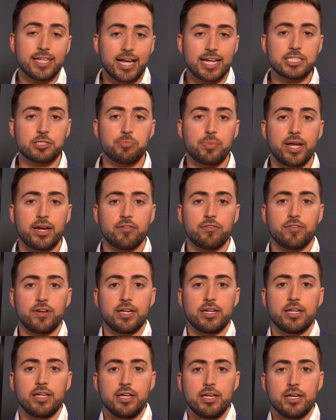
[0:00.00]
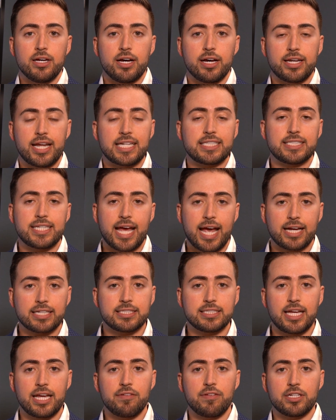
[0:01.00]
a nice benefit, a nice
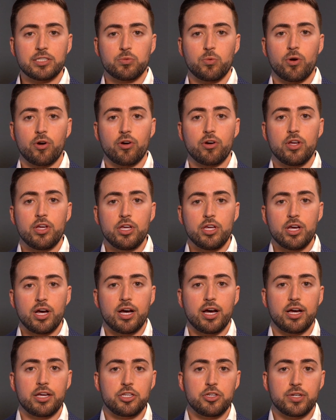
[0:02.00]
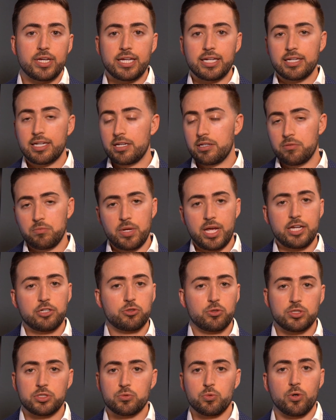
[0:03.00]
tax savings where
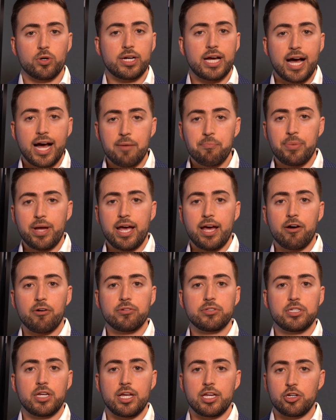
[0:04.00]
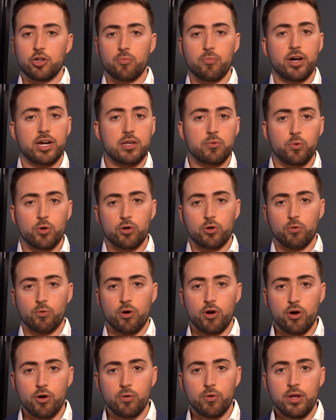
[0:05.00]
interest will compound and your money will
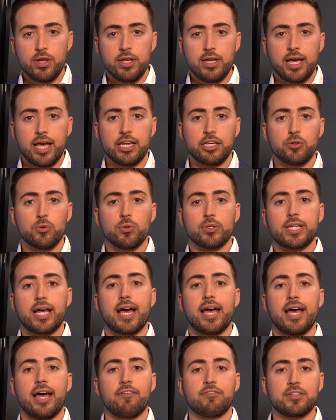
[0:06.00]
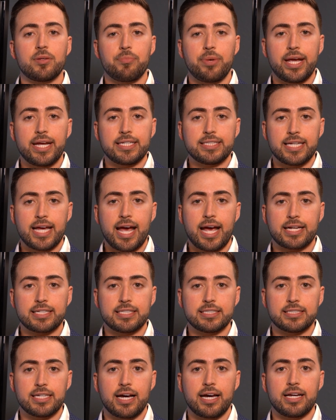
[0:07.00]
grow and you will not have to pay
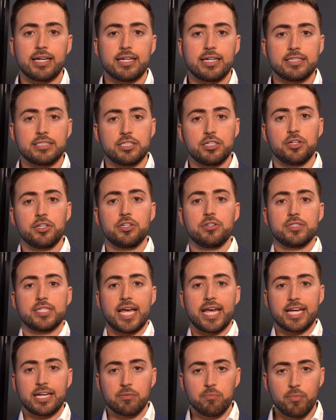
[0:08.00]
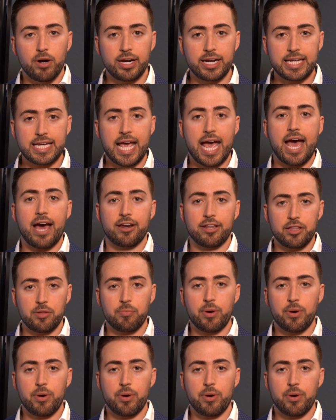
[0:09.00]
taxes on it until you take money out of the